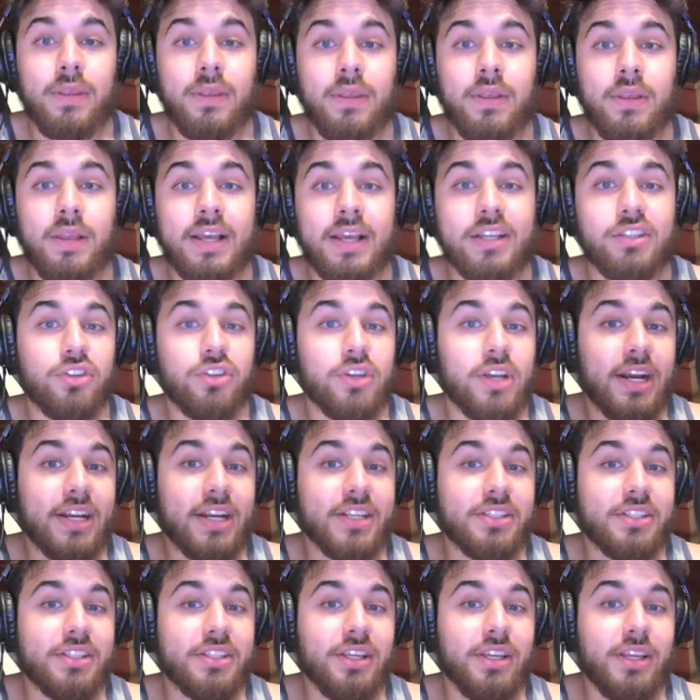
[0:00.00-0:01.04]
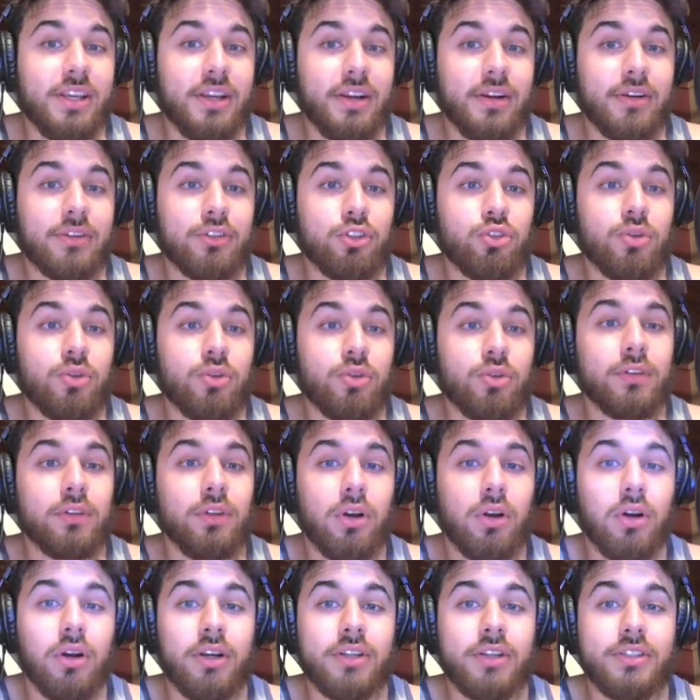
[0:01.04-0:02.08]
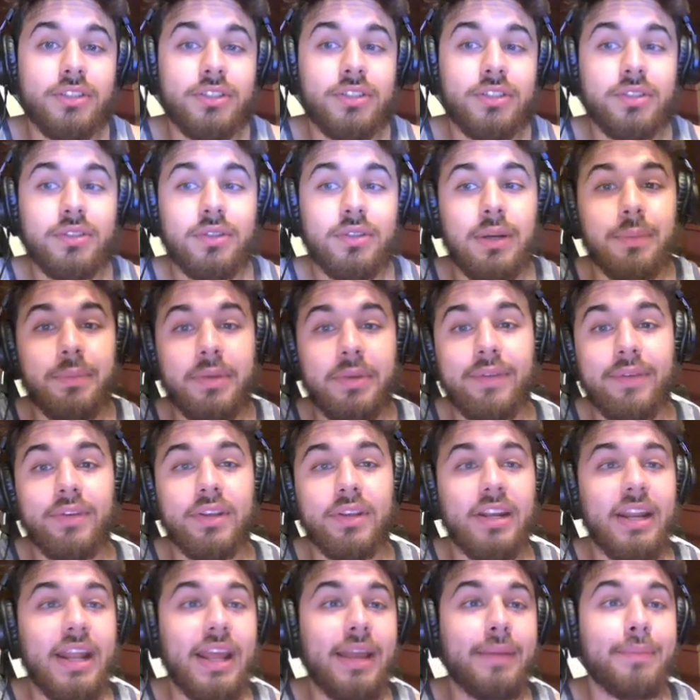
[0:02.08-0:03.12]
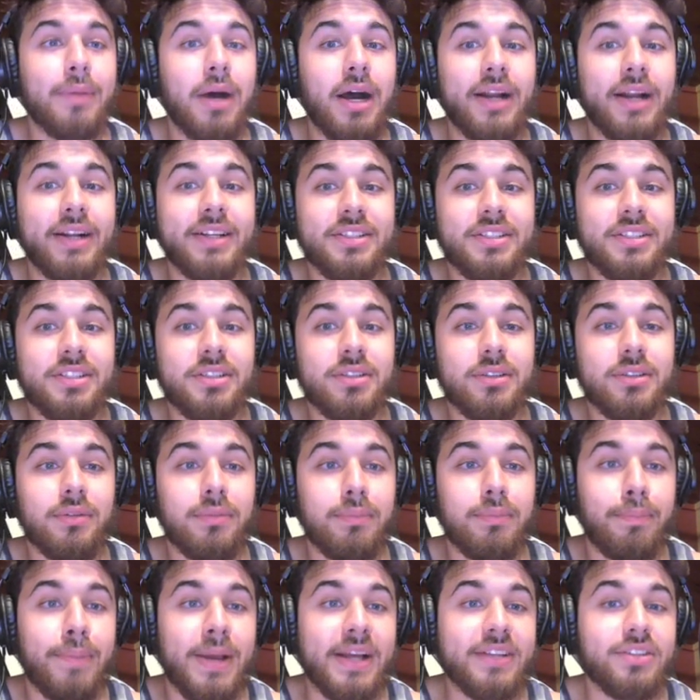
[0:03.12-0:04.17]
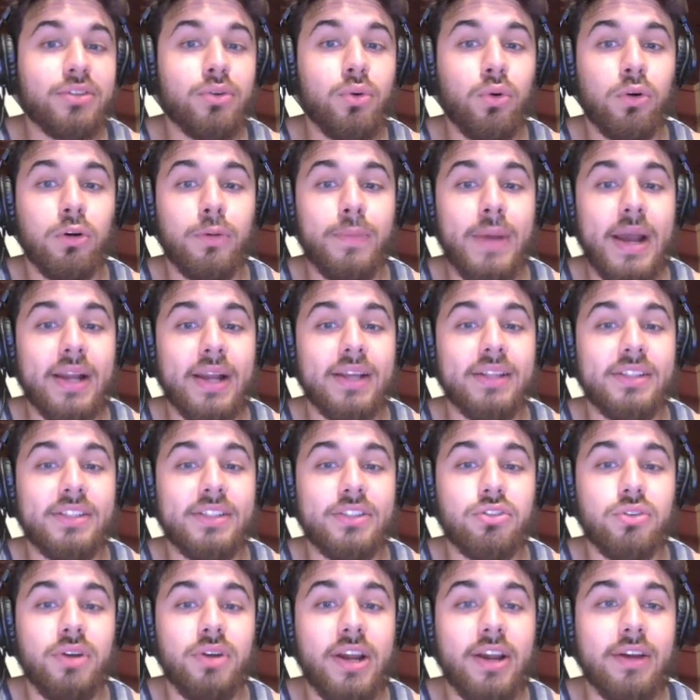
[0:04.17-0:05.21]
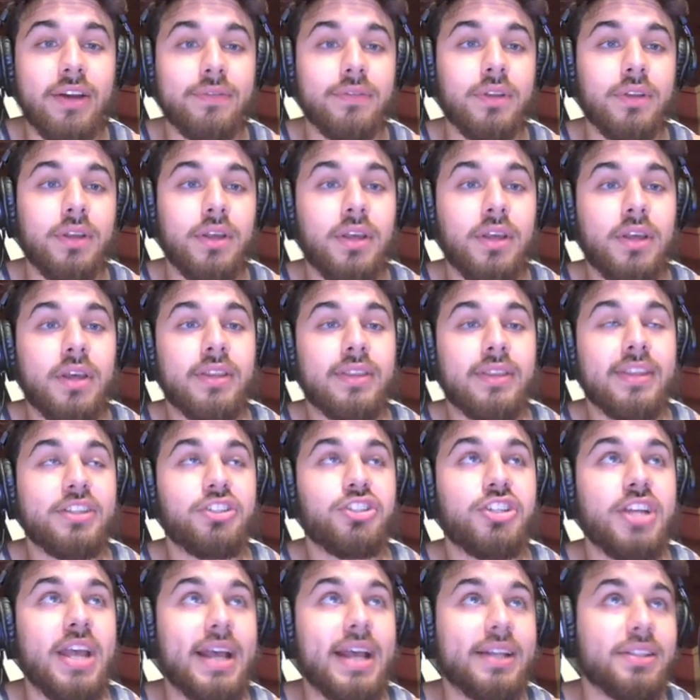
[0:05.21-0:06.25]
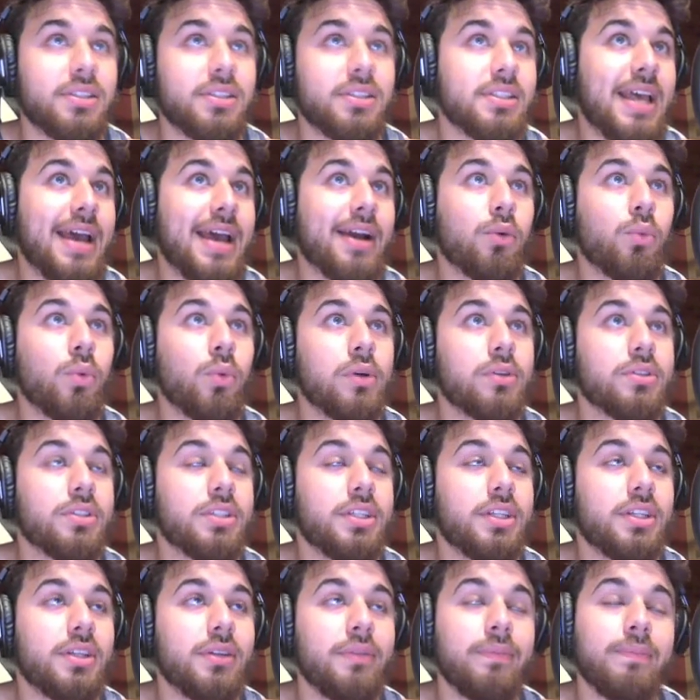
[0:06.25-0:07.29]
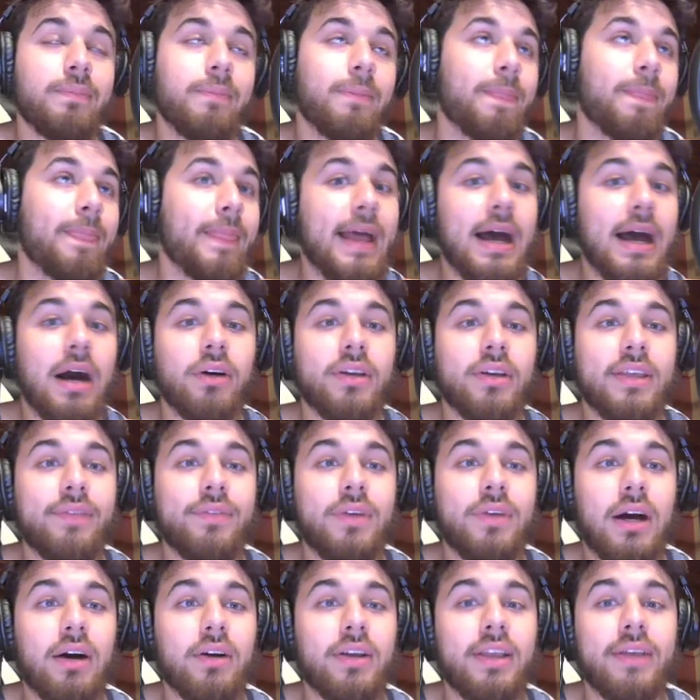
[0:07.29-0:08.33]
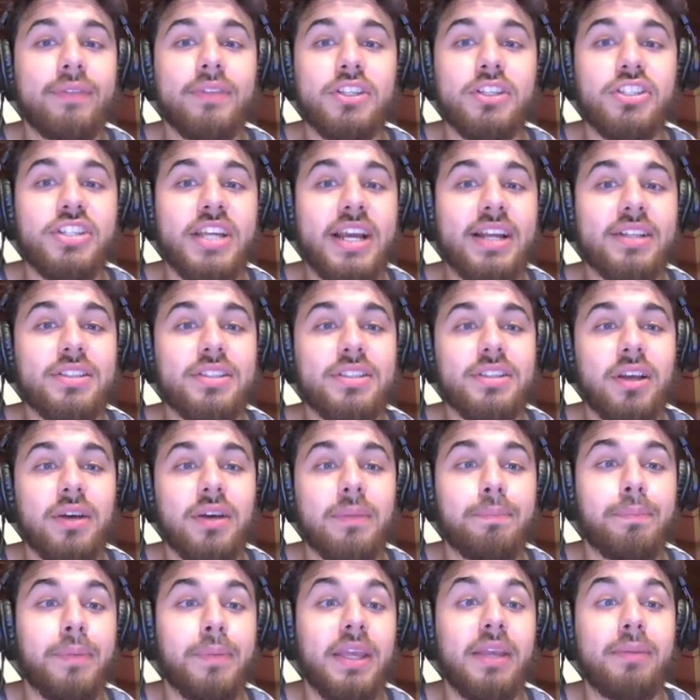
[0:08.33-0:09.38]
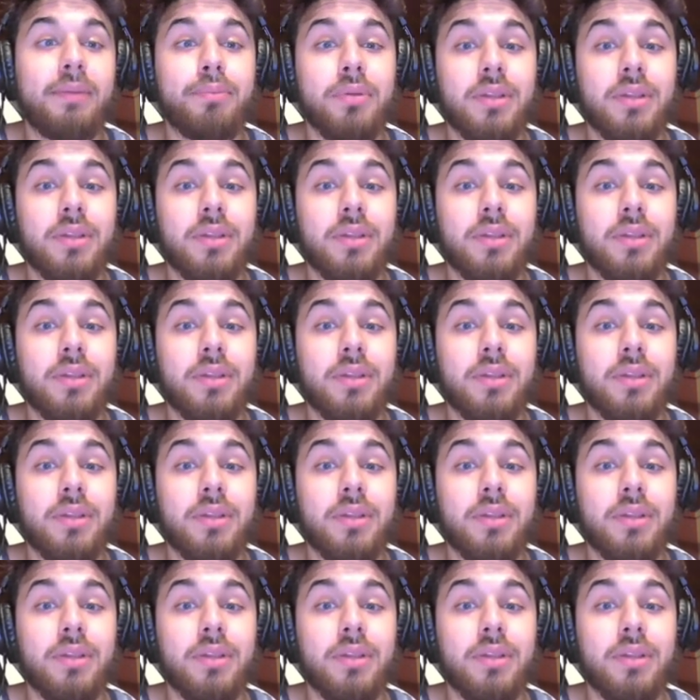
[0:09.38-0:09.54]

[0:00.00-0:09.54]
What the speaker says: As you guys see here, Trevor Lawrence, I'm giving an A-, best quarterback in this draft. The Jets, Zach Wilson, I'll give the Jets a B+.